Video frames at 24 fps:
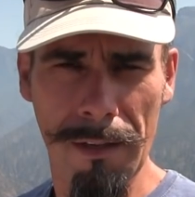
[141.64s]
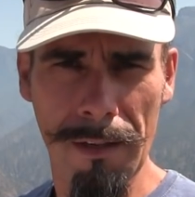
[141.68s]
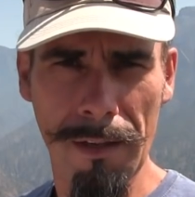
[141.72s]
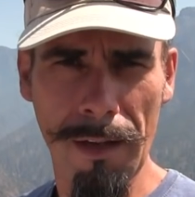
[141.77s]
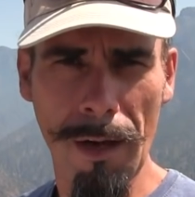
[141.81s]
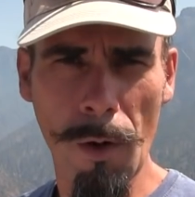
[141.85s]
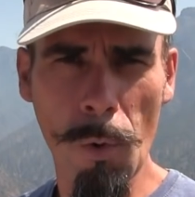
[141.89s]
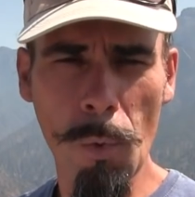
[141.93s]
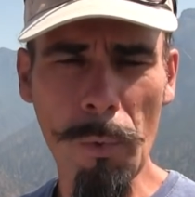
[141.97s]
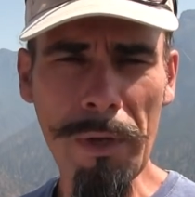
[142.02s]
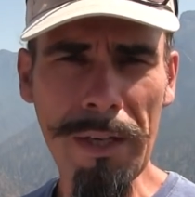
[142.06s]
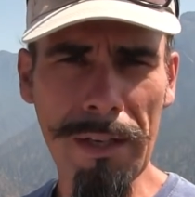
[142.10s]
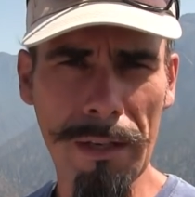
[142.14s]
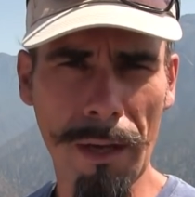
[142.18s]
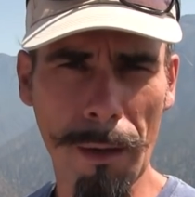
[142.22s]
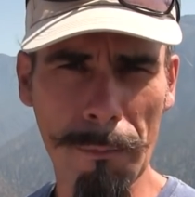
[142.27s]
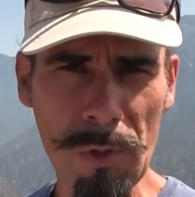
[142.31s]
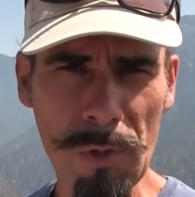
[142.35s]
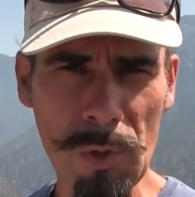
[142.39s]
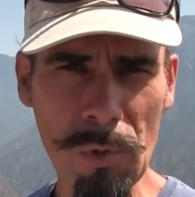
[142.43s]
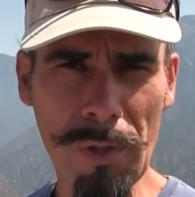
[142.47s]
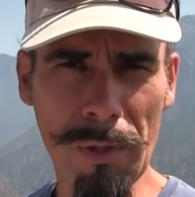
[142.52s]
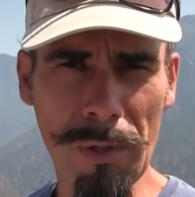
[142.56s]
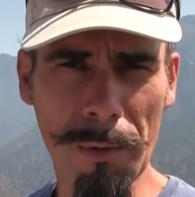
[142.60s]
Now we
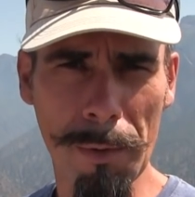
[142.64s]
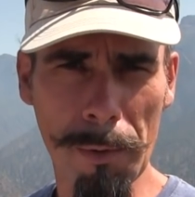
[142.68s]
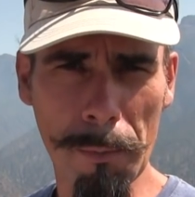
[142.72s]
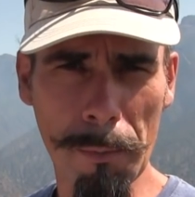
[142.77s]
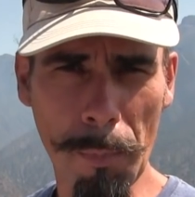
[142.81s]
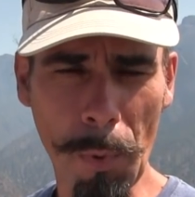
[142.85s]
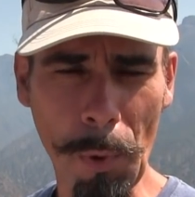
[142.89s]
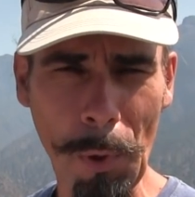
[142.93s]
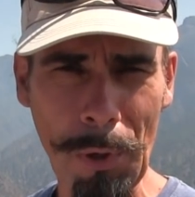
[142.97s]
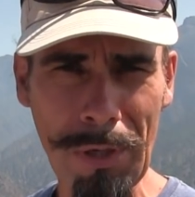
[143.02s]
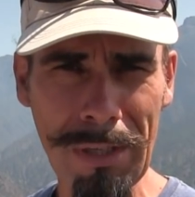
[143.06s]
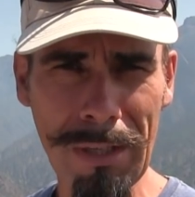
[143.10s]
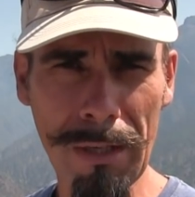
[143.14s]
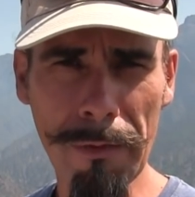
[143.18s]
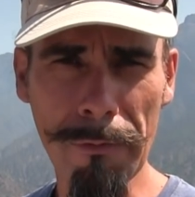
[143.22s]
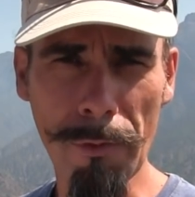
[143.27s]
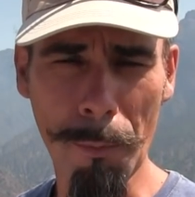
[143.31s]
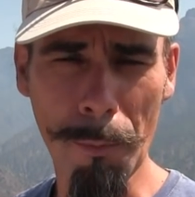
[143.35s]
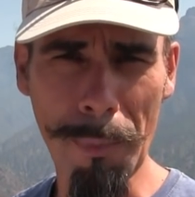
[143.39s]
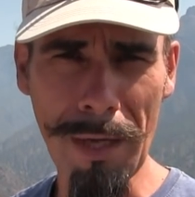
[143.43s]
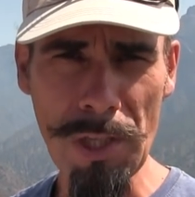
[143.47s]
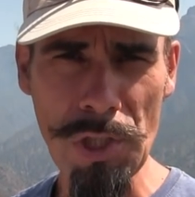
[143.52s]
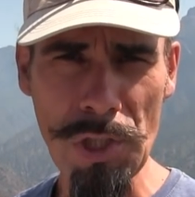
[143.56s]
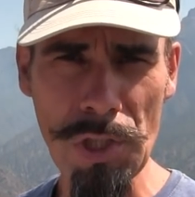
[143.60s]
come to the important
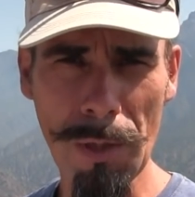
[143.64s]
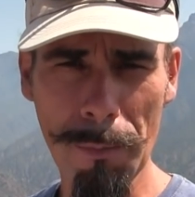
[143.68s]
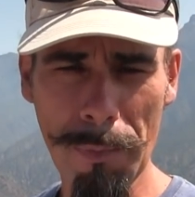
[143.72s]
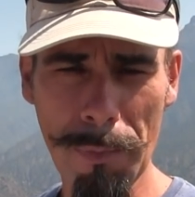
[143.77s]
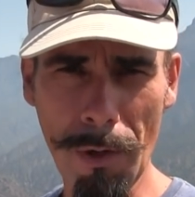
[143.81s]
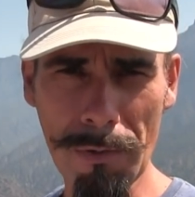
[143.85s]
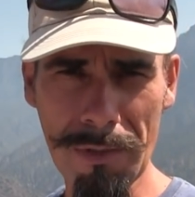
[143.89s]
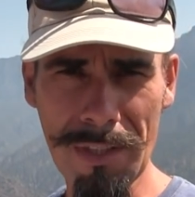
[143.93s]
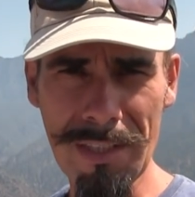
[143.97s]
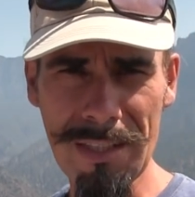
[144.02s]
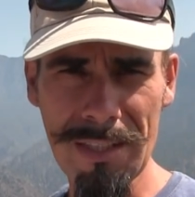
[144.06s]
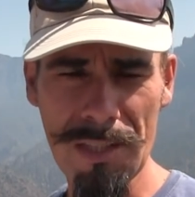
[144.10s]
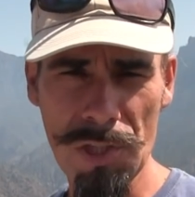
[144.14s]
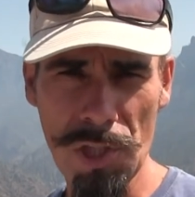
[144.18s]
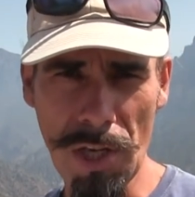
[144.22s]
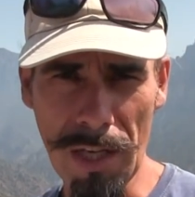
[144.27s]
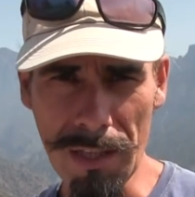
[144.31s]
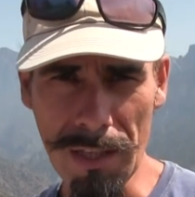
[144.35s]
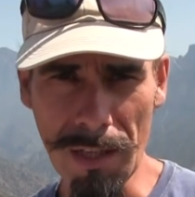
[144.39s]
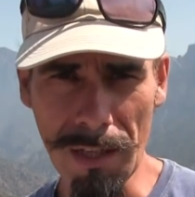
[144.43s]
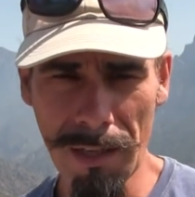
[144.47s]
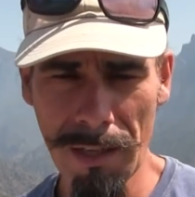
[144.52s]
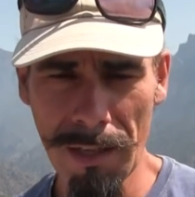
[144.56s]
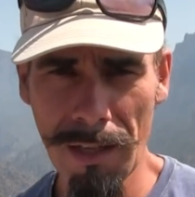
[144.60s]
information about this
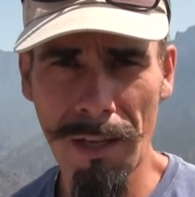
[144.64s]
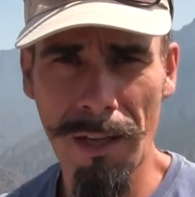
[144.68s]
channel.